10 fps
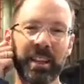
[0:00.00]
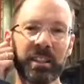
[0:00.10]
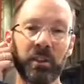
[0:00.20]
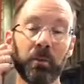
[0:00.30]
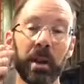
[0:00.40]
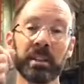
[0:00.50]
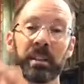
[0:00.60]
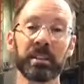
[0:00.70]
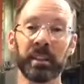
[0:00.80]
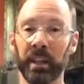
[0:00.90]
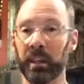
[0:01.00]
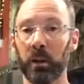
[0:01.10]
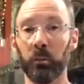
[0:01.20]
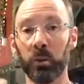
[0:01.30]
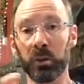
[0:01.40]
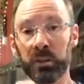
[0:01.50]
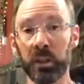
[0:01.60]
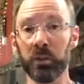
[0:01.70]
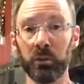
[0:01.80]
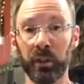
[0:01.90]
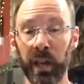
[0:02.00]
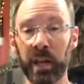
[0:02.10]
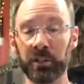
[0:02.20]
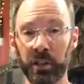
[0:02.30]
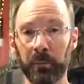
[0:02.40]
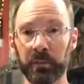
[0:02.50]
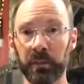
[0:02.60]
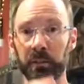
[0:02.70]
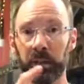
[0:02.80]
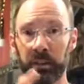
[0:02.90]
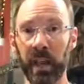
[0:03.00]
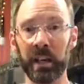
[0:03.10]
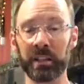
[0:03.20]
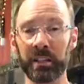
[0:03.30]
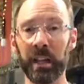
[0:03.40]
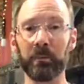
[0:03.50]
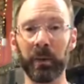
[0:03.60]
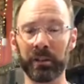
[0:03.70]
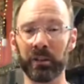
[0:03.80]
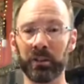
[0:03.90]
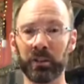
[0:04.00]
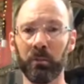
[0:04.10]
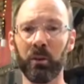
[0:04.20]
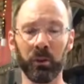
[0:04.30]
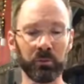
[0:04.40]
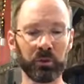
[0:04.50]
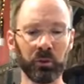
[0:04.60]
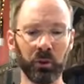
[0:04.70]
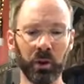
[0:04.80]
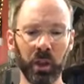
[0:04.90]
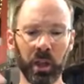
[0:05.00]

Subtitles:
So it makes us think, and we'll continue the Acts 10 passage tomorrow, I'm sure.